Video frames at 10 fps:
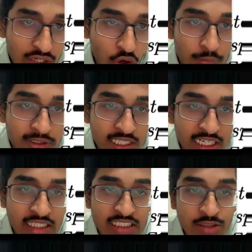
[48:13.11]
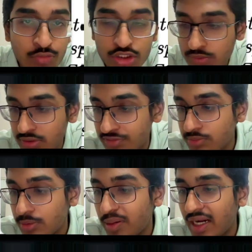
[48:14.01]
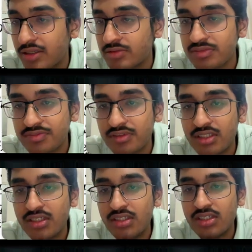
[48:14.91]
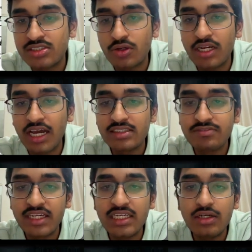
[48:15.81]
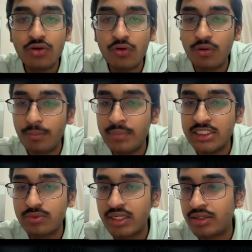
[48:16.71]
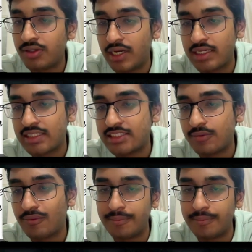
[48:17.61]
almost indistinguishable from the black curve. So it has a very low mean square error, like let's say 1.